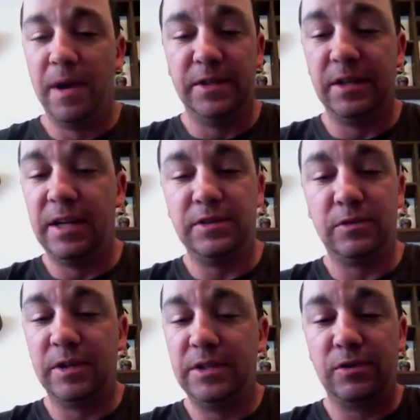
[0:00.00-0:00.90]
mesh, and that's
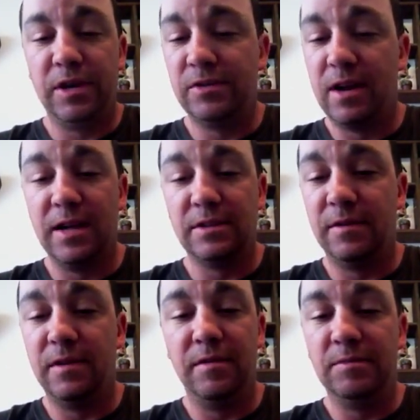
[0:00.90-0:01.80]
3 straight drags
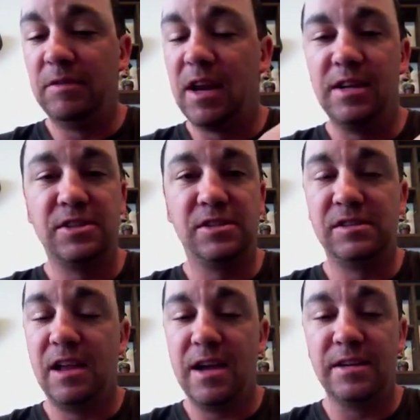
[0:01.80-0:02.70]
off of it. Not a
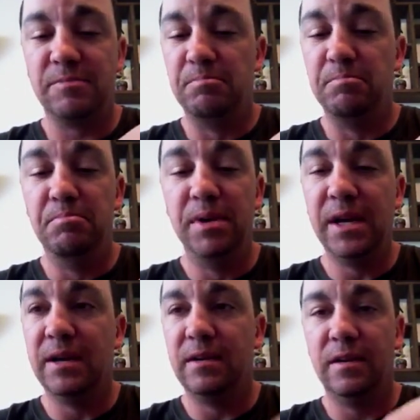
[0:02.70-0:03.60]
slightest
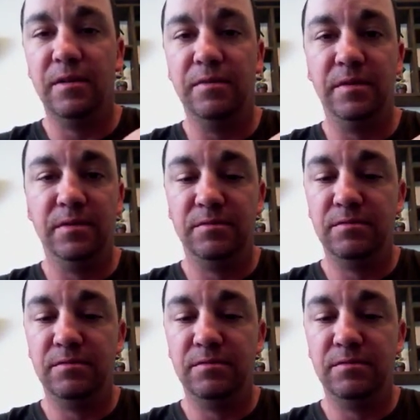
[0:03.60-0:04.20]
bit of